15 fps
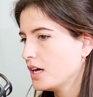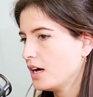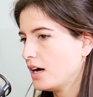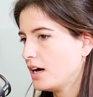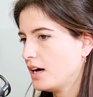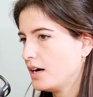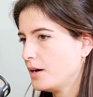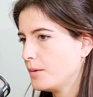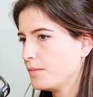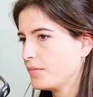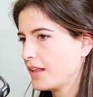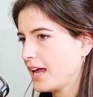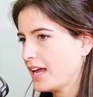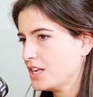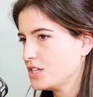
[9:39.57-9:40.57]

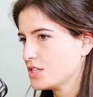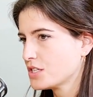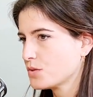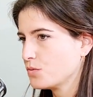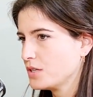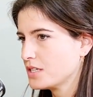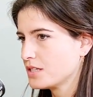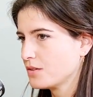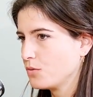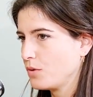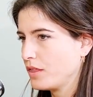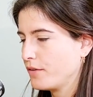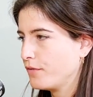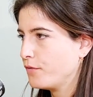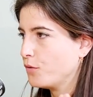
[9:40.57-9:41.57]
And just
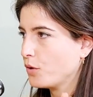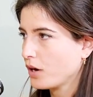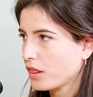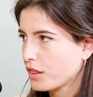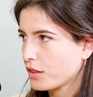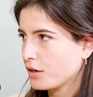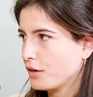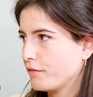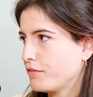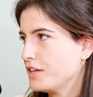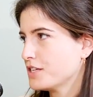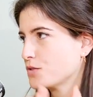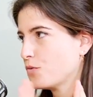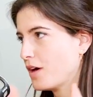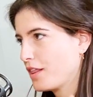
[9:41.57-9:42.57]
with a fourth of
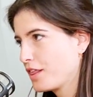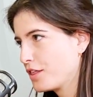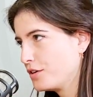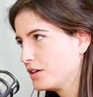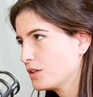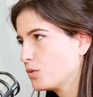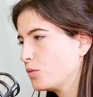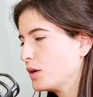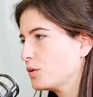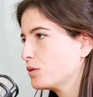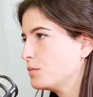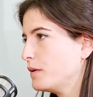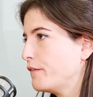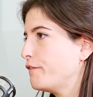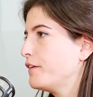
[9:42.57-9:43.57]
this one third, we
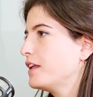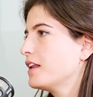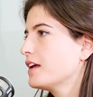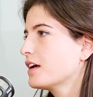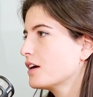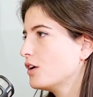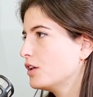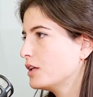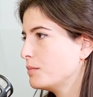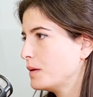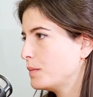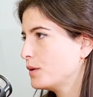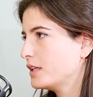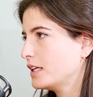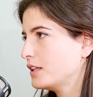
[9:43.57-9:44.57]
could be feeding all the
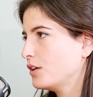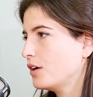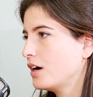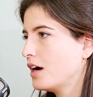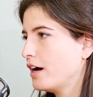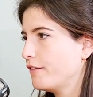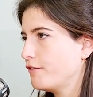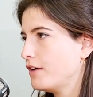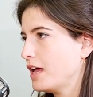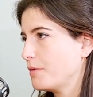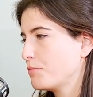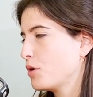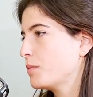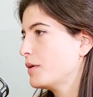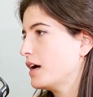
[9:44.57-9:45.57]
people that don't have
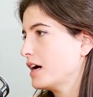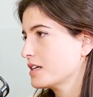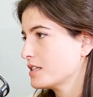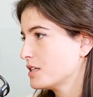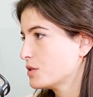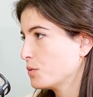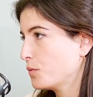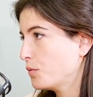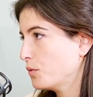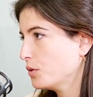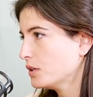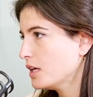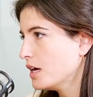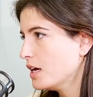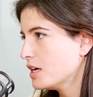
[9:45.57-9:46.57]
like proper access to
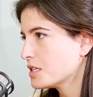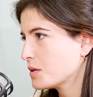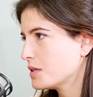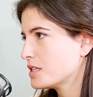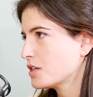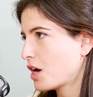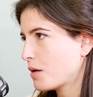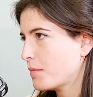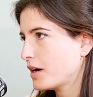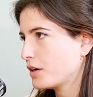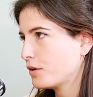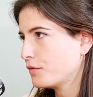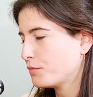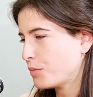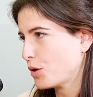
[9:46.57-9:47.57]
food. So it's not a
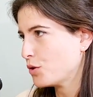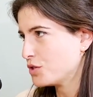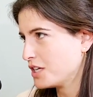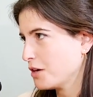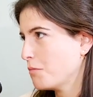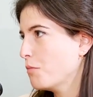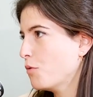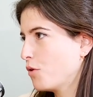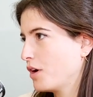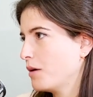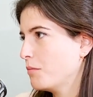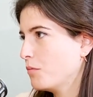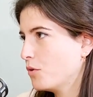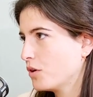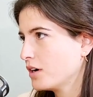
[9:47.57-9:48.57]
matter of producing more
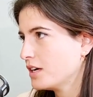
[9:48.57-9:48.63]
and more.